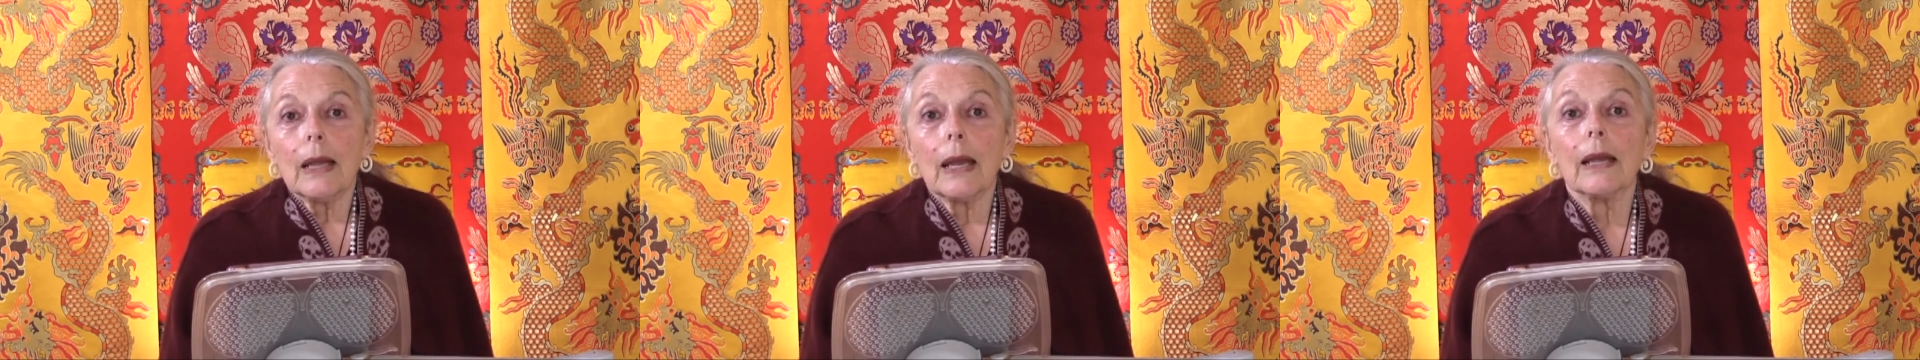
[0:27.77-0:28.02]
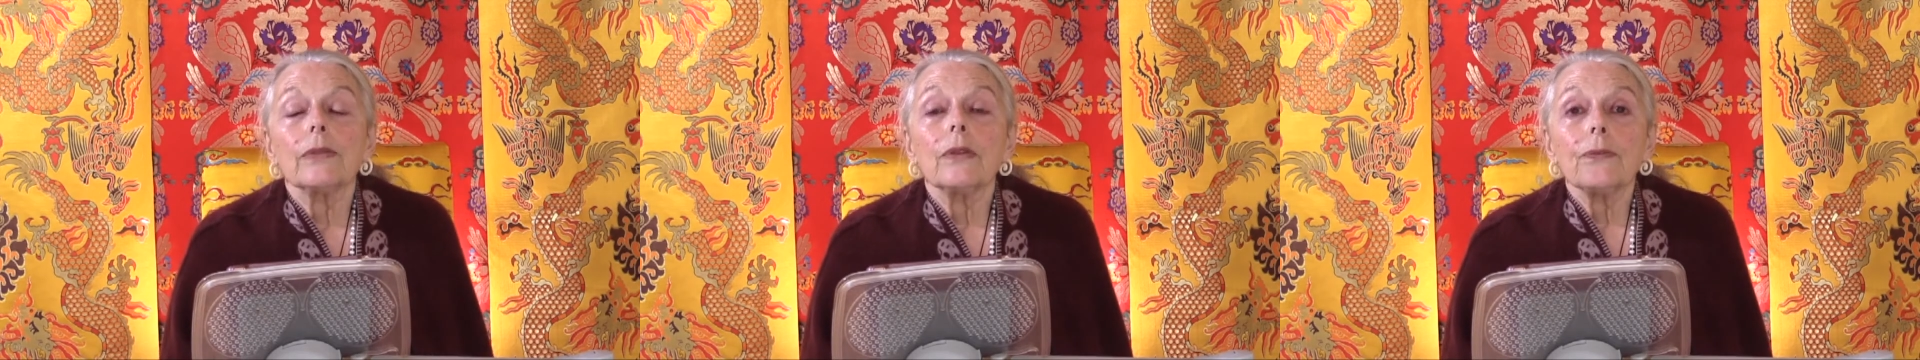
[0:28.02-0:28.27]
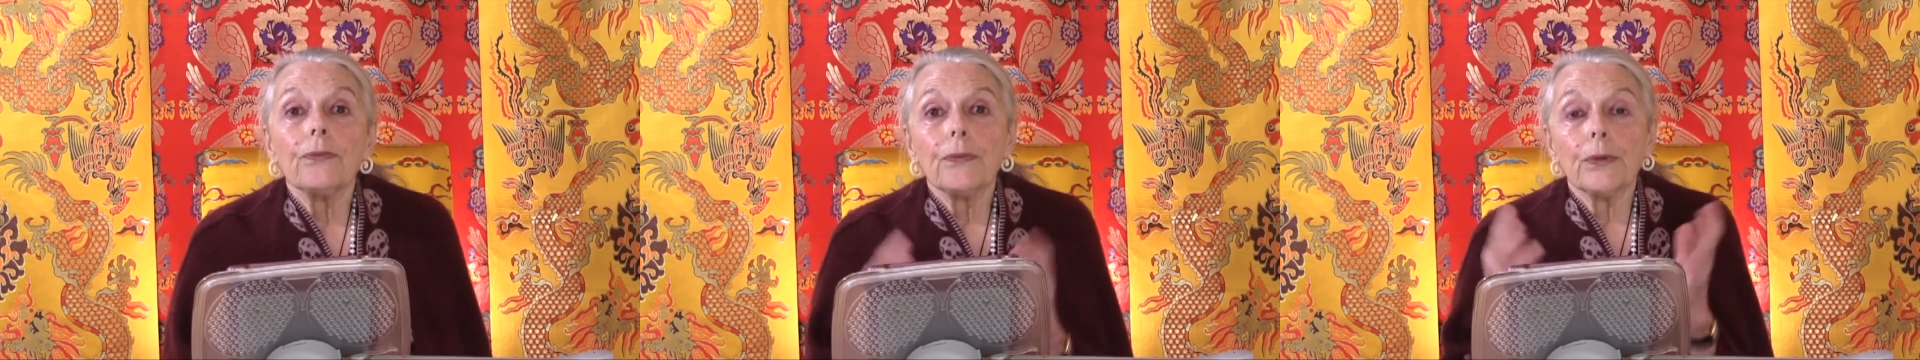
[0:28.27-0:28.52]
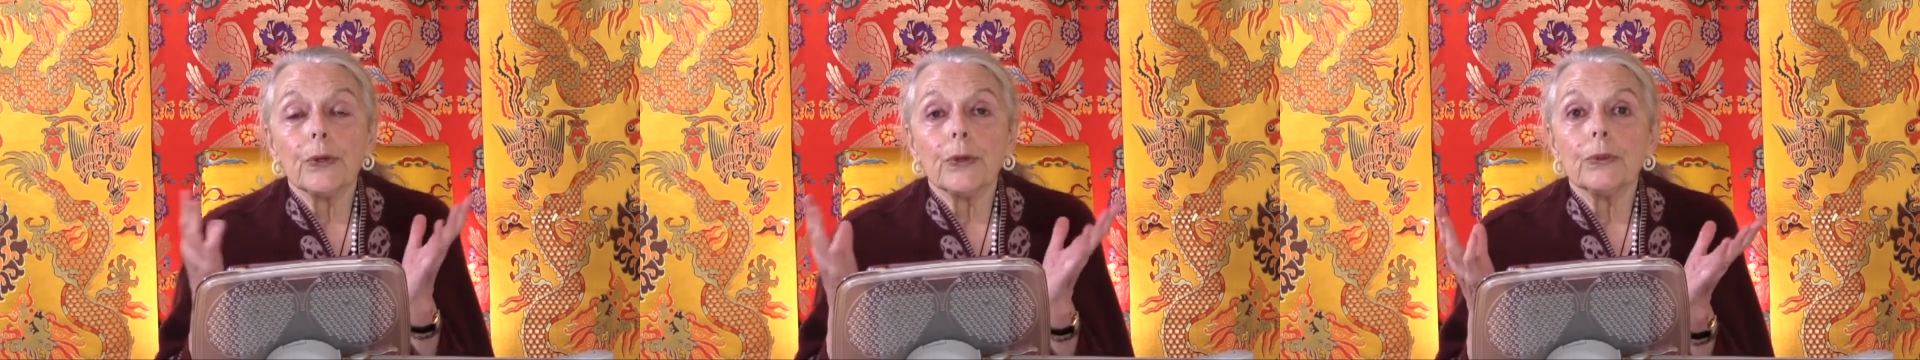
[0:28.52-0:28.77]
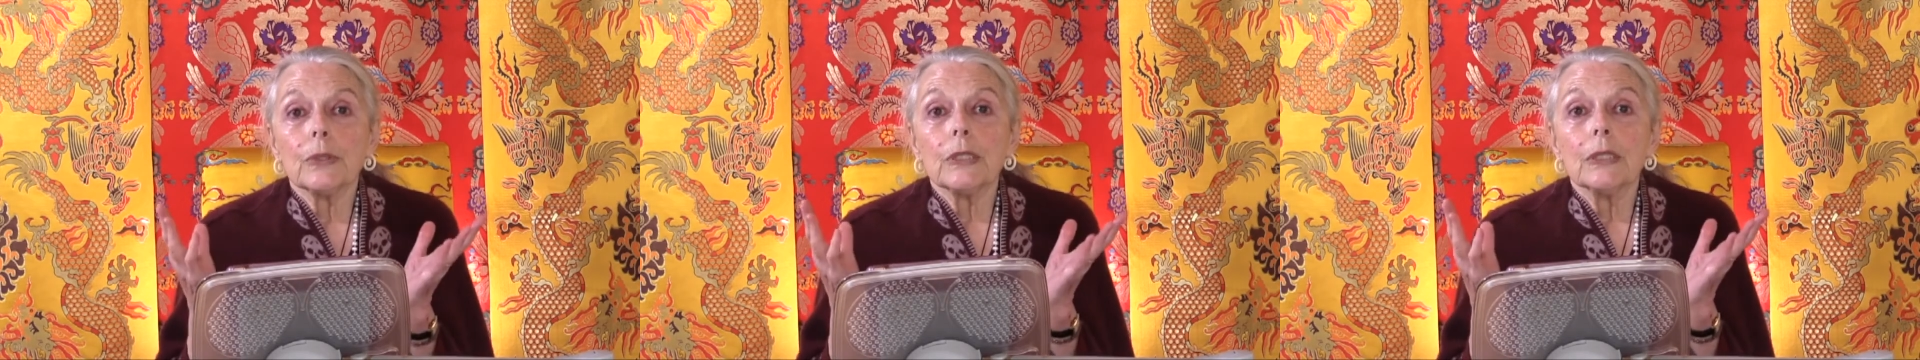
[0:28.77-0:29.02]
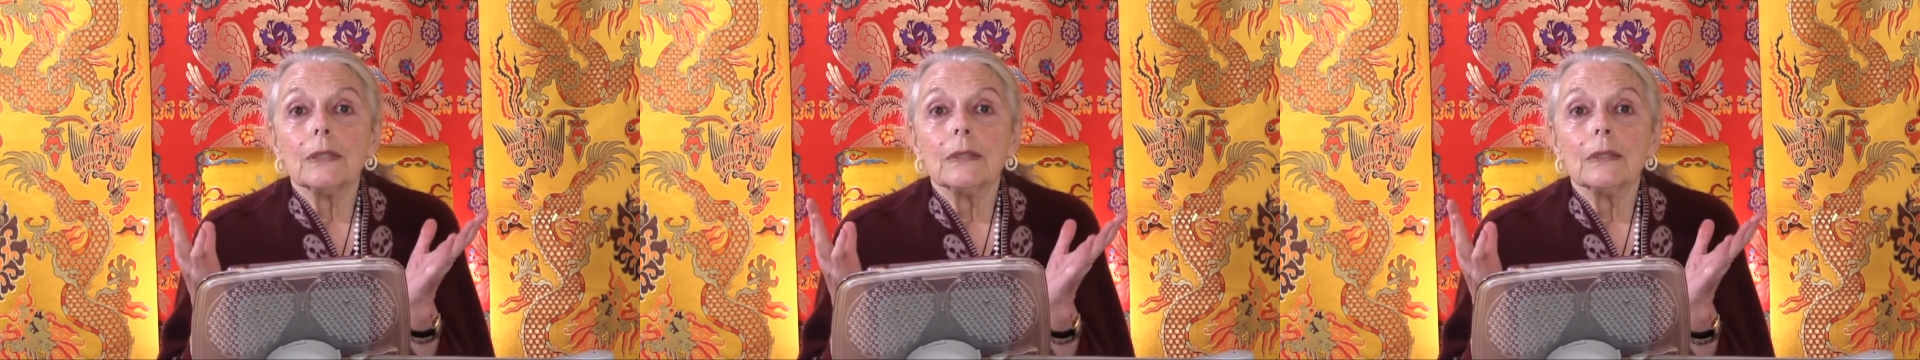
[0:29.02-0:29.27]
and the
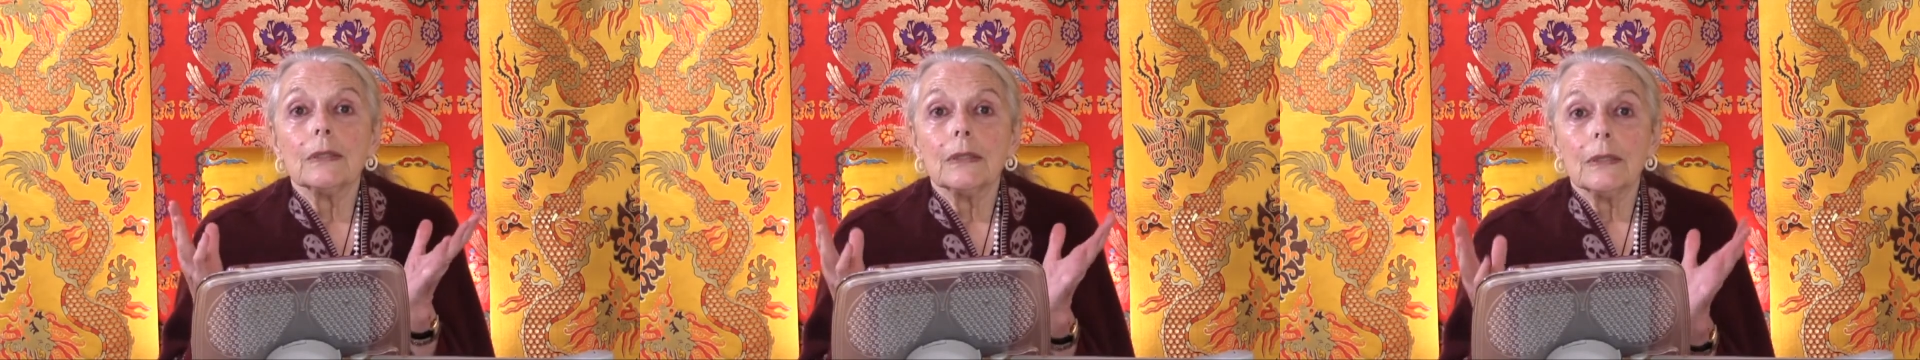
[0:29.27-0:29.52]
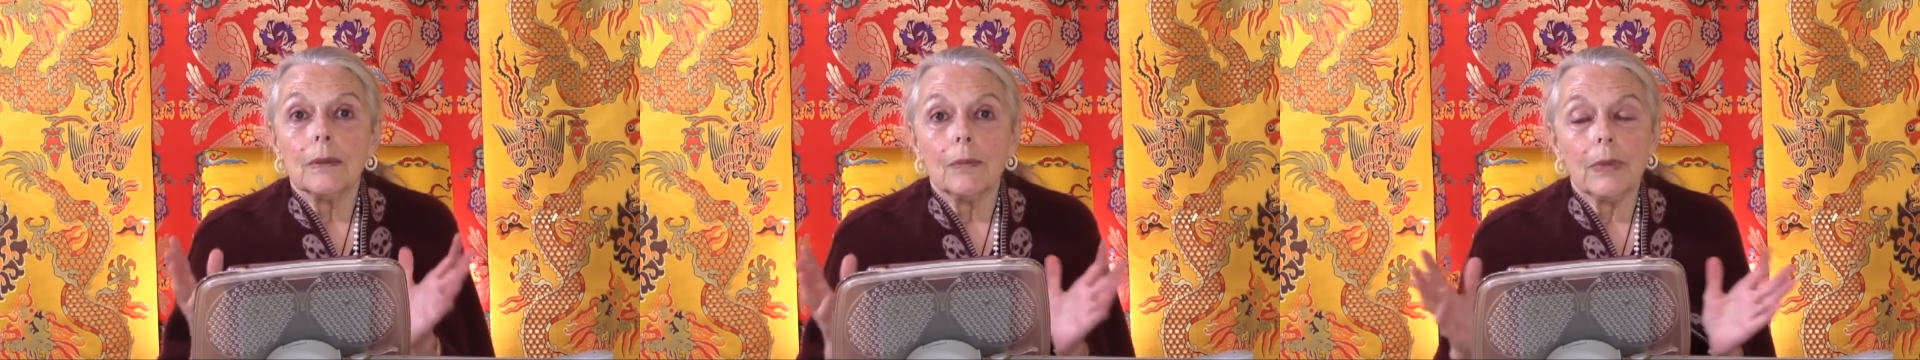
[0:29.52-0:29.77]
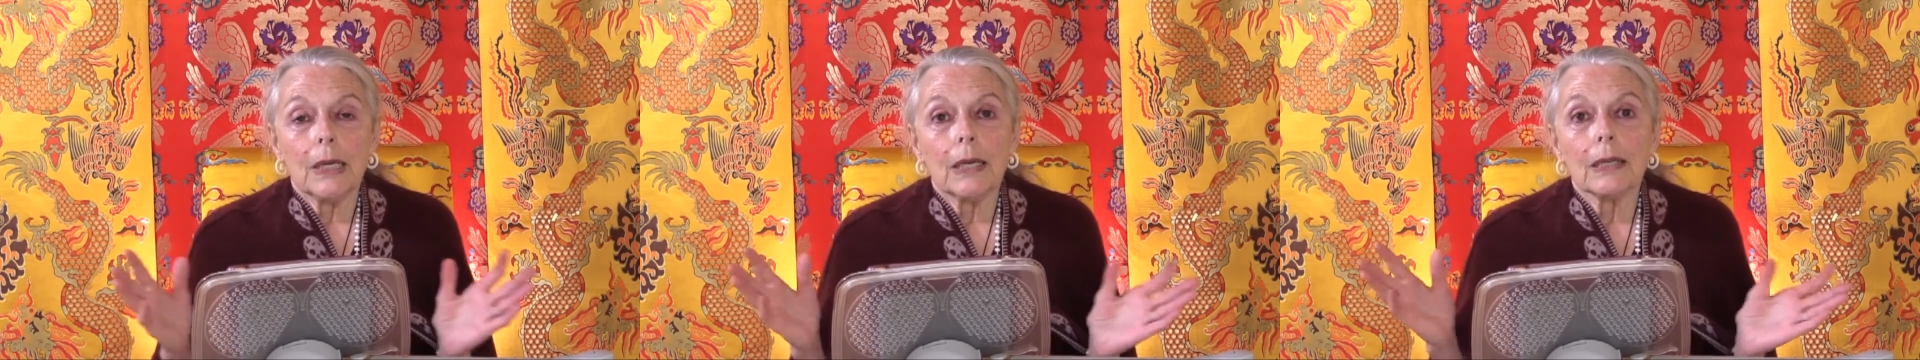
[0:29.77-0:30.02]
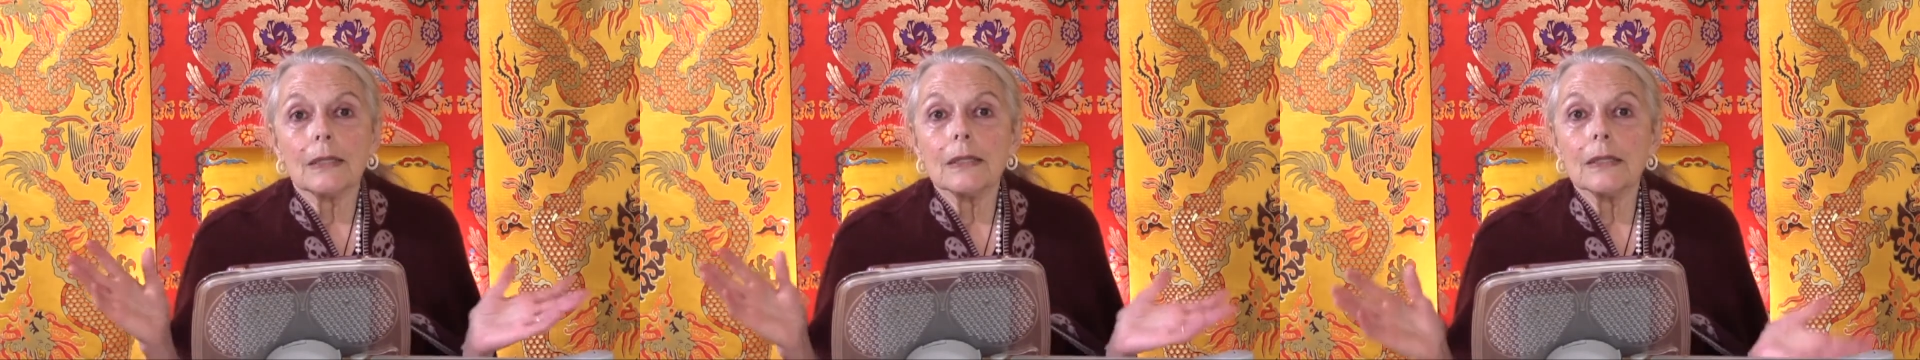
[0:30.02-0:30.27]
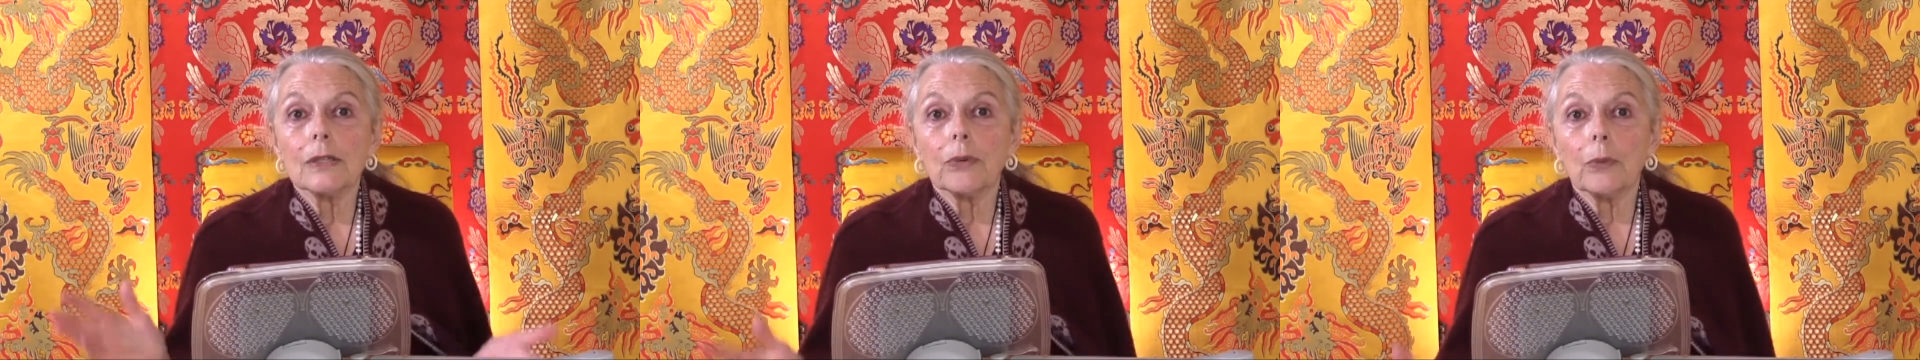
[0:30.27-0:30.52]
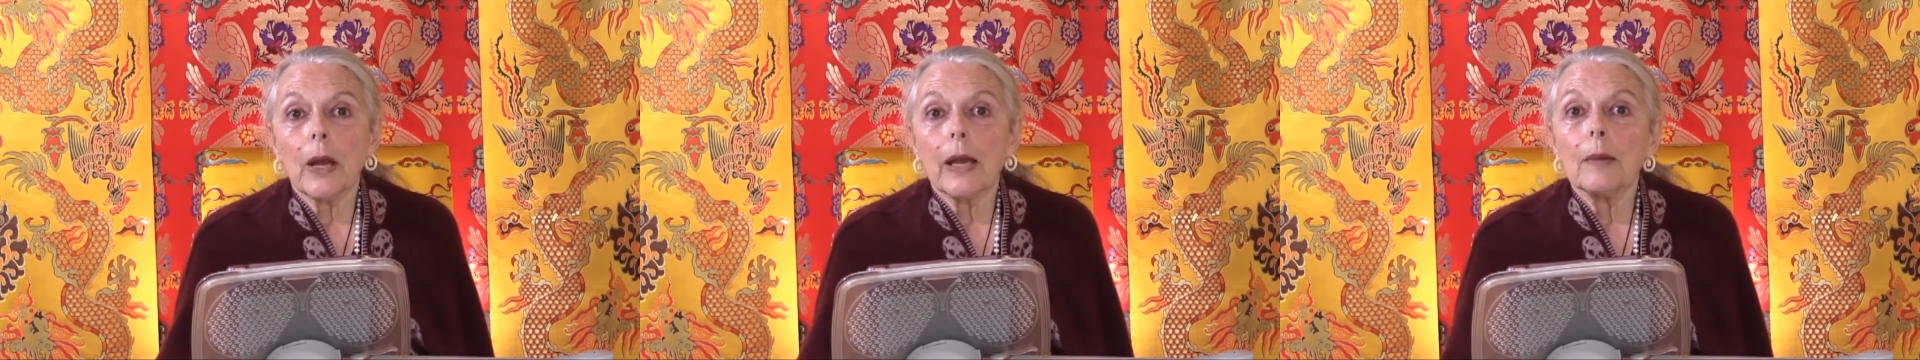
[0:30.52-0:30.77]
fruit begins to
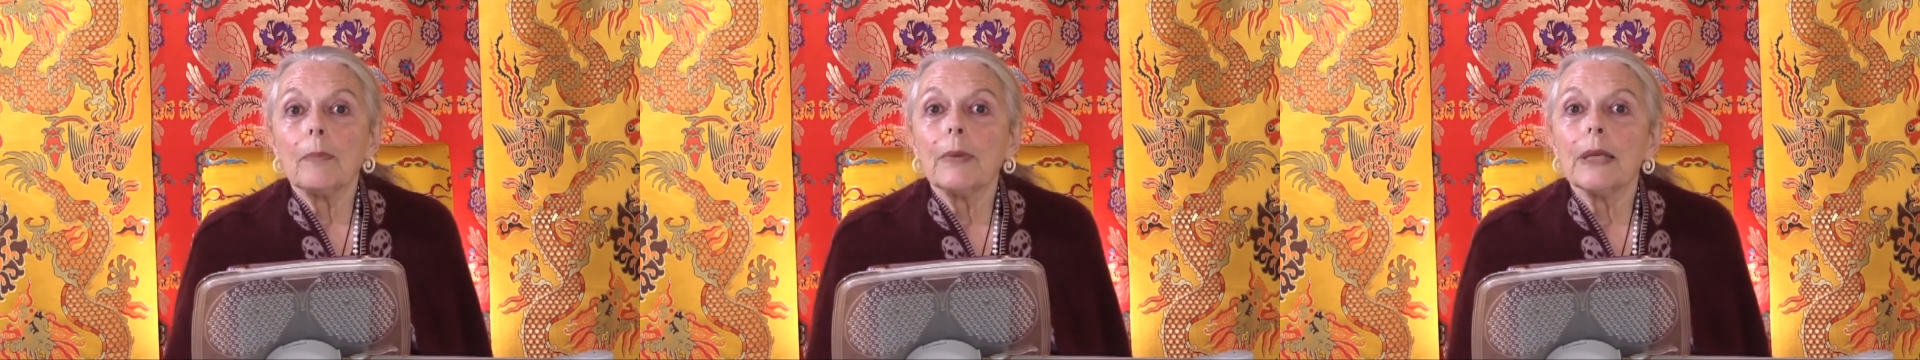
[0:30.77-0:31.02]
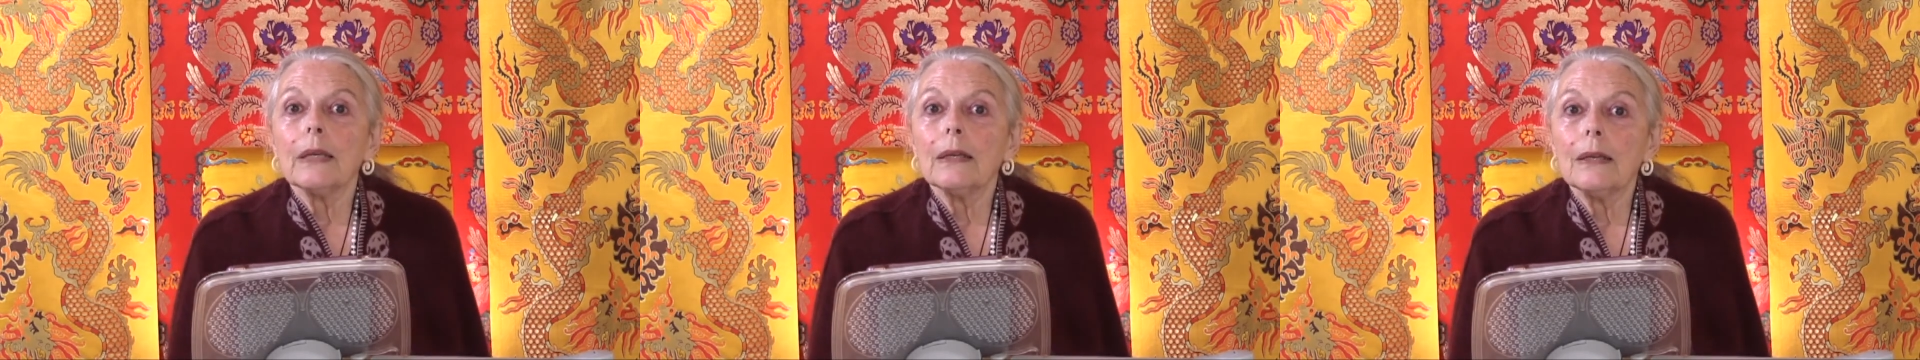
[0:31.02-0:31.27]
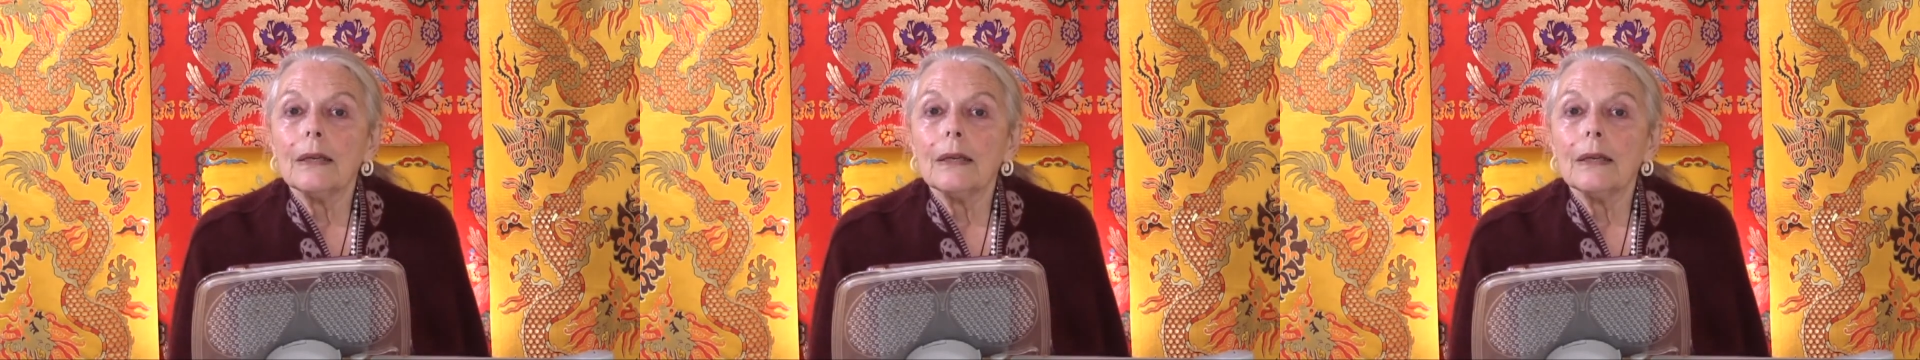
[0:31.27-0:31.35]
ripen